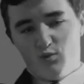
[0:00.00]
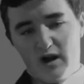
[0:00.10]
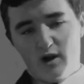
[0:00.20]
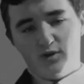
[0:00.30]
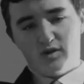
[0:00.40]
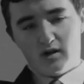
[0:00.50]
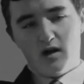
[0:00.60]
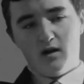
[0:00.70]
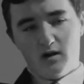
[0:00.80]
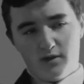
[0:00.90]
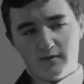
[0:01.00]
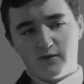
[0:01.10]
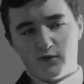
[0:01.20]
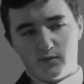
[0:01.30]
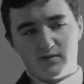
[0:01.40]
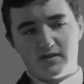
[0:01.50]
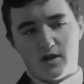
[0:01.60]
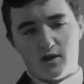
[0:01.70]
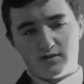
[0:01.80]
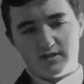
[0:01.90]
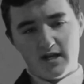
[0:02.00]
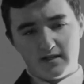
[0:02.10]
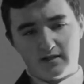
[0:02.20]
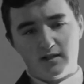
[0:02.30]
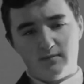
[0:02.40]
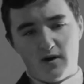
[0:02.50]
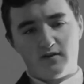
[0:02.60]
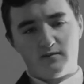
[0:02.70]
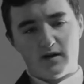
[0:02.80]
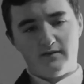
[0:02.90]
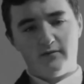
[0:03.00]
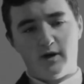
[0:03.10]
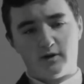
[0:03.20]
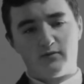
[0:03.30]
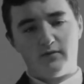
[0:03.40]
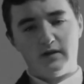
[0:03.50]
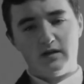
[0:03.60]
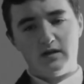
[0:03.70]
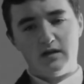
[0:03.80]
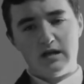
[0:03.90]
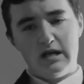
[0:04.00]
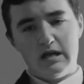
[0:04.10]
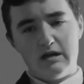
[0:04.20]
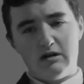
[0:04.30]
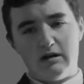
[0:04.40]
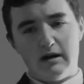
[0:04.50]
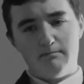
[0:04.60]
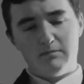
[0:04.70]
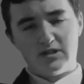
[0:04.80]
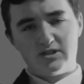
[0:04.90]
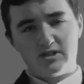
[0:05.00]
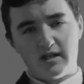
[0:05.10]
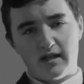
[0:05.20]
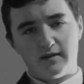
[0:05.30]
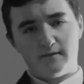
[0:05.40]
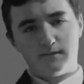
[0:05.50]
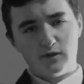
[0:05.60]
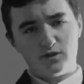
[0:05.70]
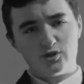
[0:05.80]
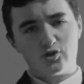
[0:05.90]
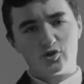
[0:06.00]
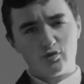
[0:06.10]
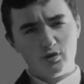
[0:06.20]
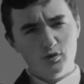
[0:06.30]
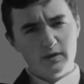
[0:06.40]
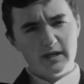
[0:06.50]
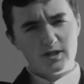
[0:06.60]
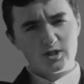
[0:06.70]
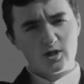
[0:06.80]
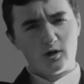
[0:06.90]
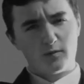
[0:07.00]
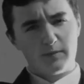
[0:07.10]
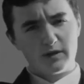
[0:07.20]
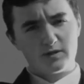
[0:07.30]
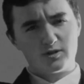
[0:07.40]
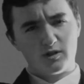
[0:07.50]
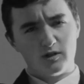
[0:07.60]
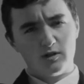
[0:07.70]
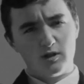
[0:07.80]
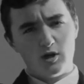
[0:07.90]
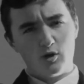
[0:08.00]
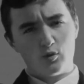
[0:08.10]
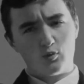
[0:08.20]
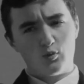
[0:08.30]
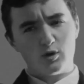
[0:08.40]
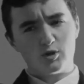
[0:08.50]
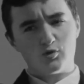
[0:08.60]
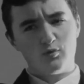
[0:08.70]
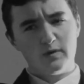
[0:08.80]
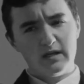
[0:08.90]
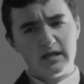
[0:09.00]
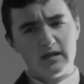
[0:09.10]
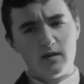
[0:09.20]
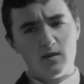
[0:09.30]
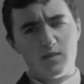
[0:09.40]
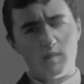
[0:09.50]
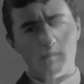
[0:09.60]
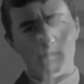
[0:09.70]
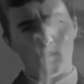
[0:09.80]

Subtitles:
While there are other films that are technically part of my filmography, I must say the first true Hitchcock picture was really The